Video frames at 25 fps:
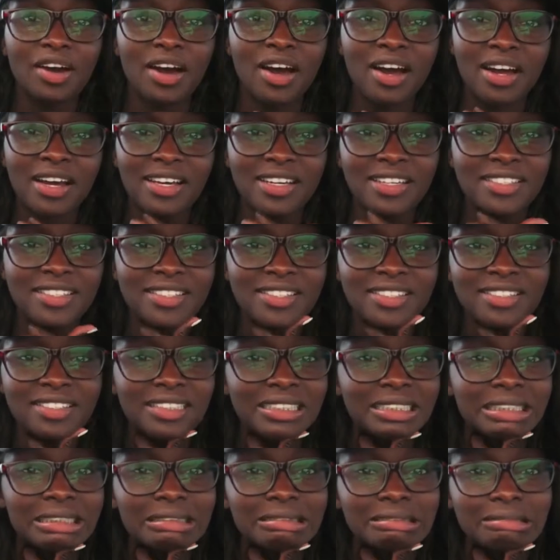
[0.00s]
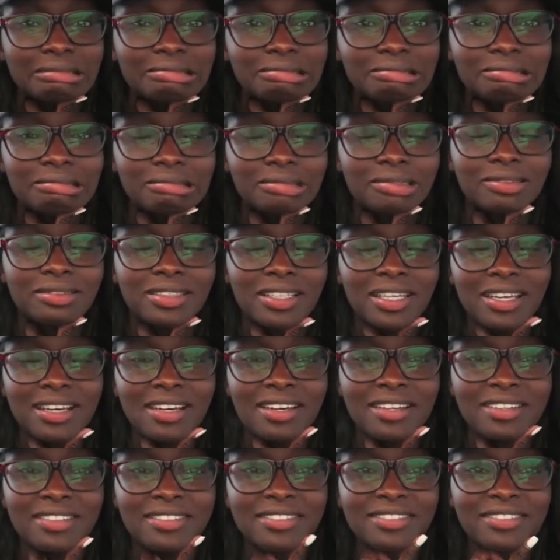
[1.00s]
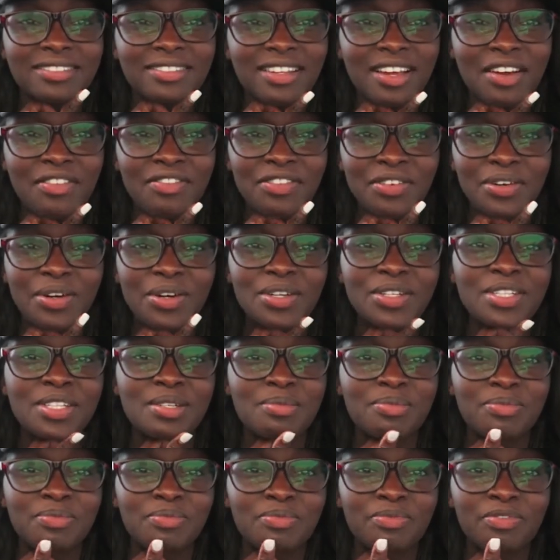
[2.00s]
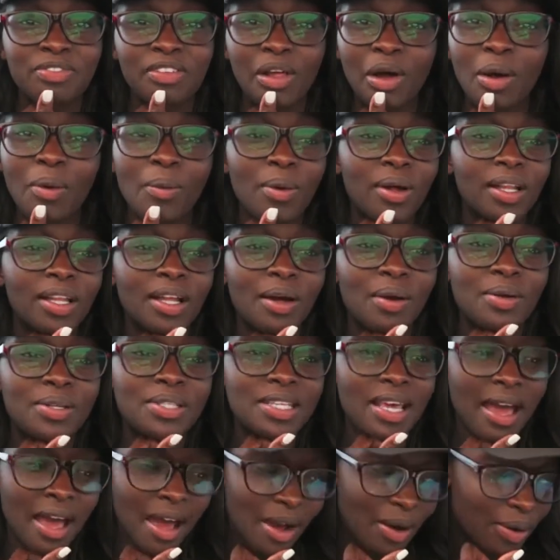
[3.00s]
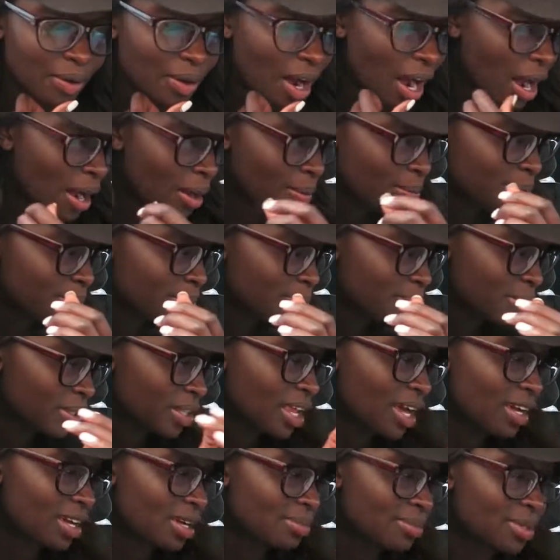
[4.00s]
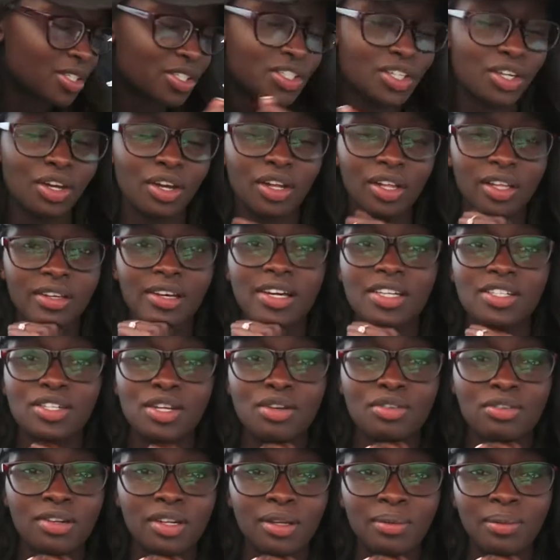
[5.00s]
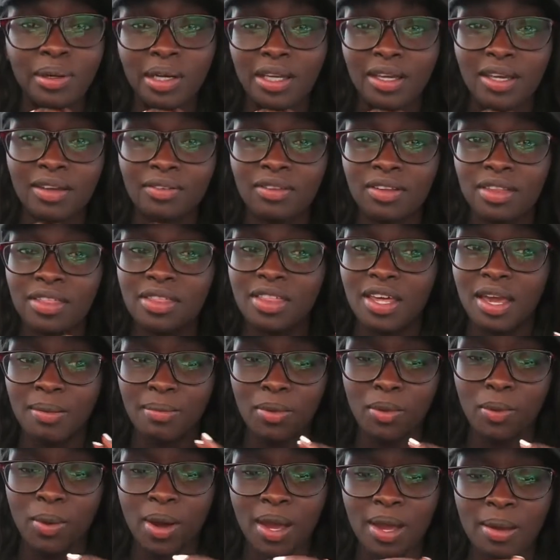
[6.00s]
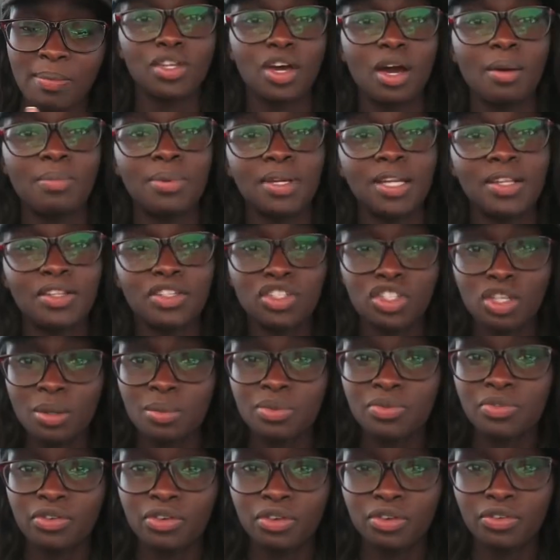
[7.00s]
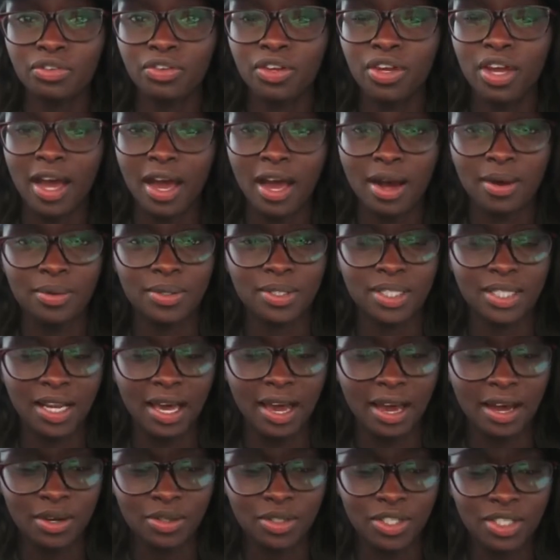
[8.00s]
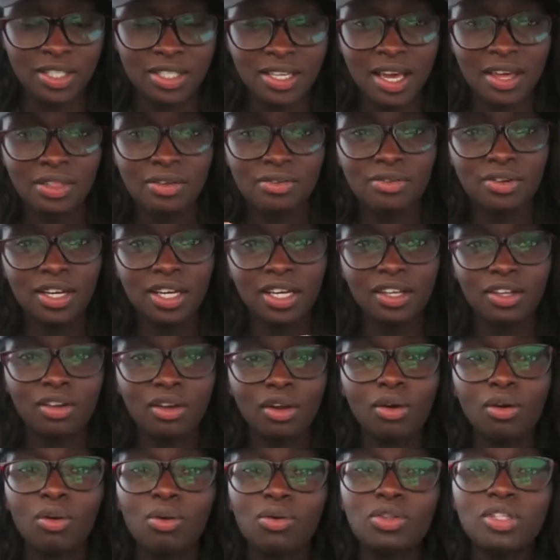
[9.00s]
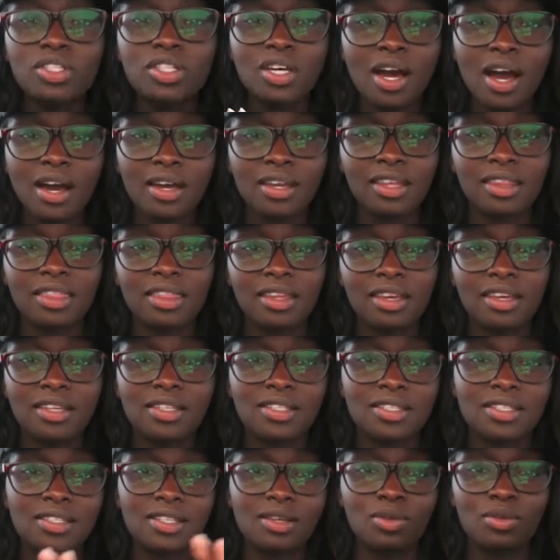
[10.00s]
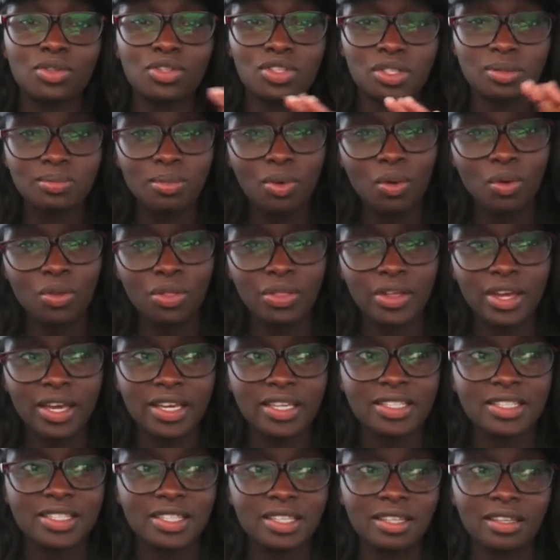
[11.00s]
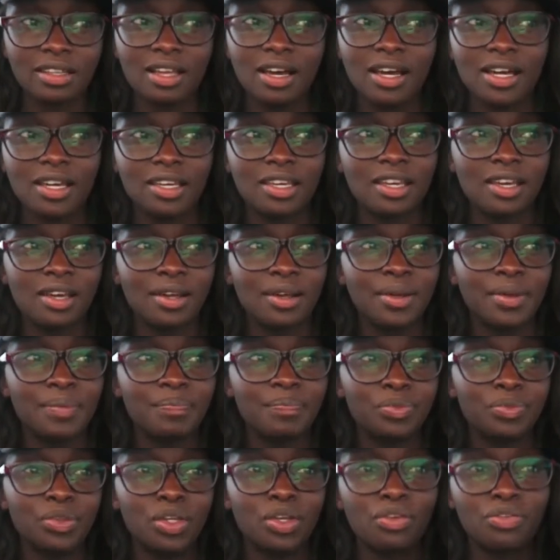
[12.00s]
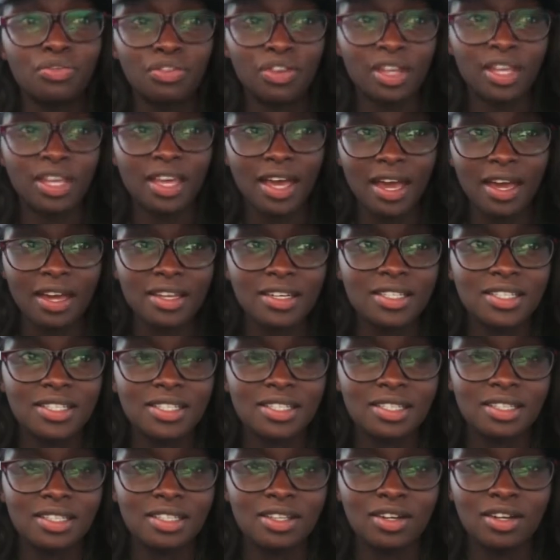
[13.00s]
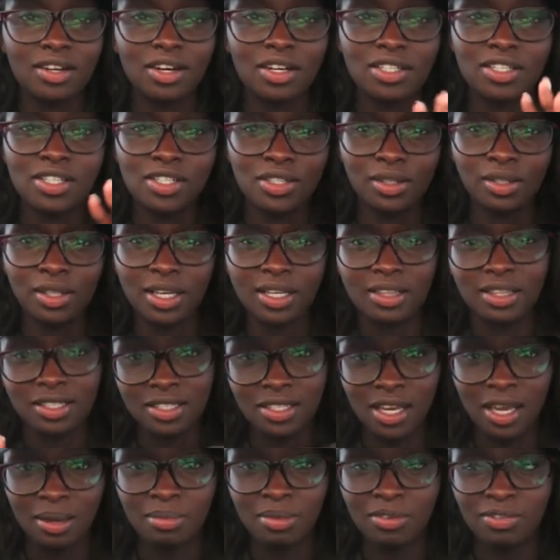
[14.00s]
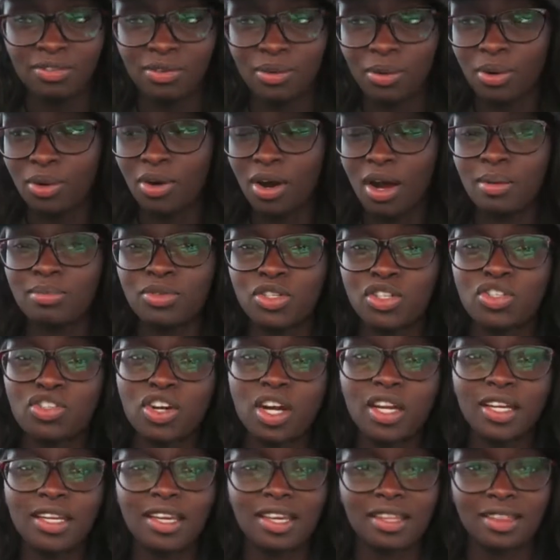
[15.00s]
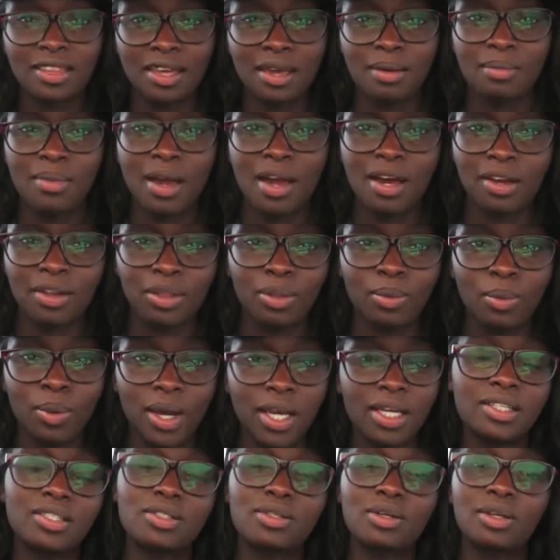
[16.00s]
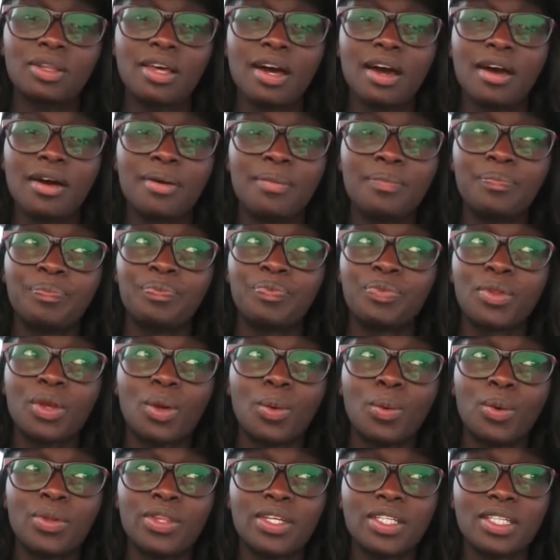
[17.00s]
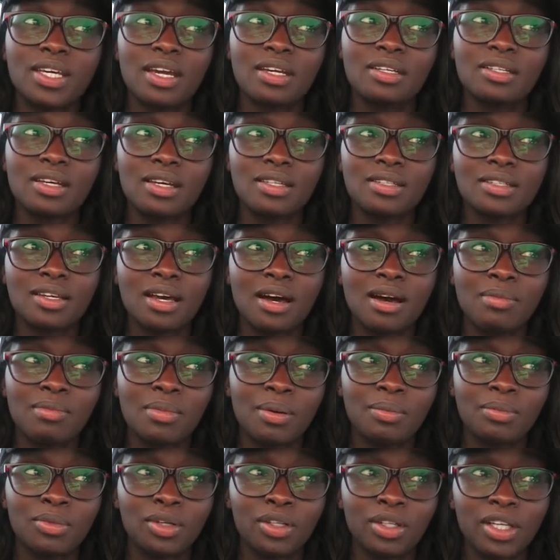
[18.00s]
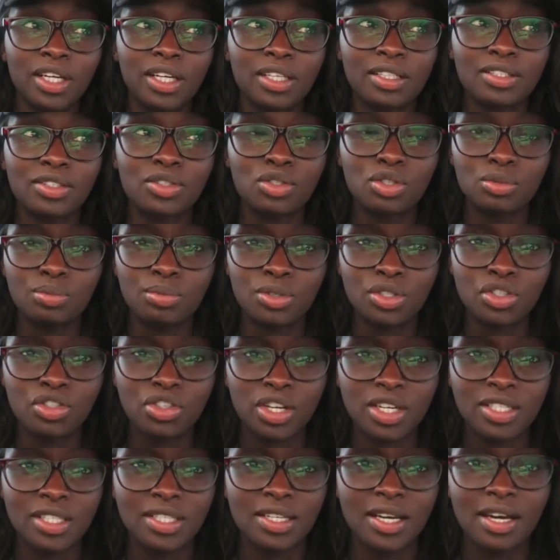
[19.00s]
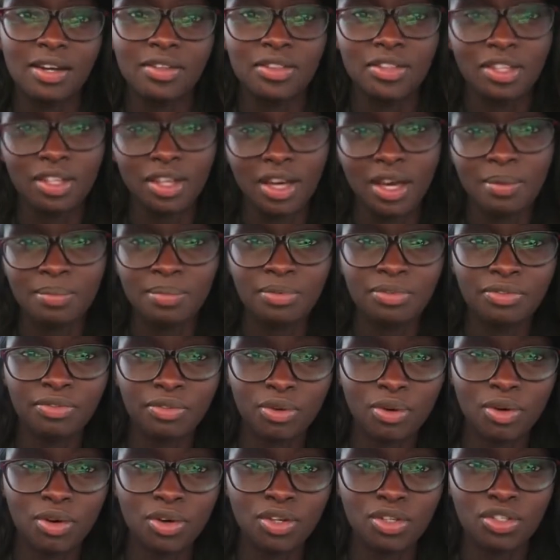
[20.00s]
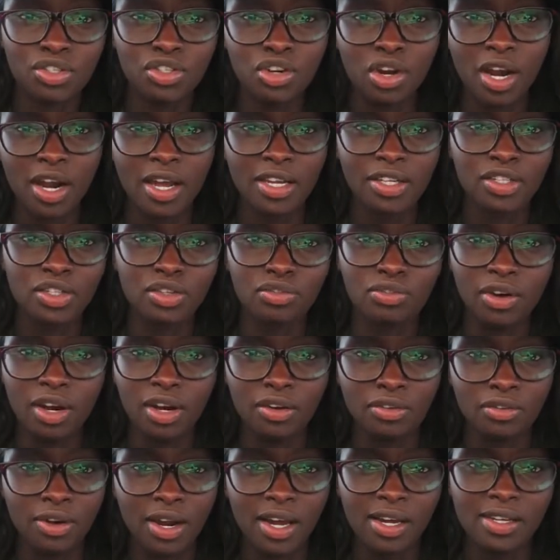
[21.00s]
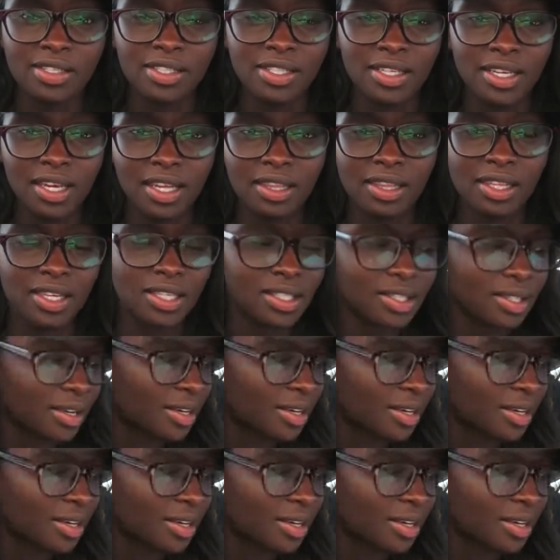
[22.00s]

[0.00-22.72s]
guys. Yeah, I forgot to vlog while I was out. But like I mentioned earlier, I don't really want to give the theme away. So I've been at the shops for a few hours now, just gathering, you know, all the tiny things, all the small things that like you forget until like the day before. I'm just trying to get them out of the way so that when the day does come, I'm not like super stressed out the night before trying to run around and get these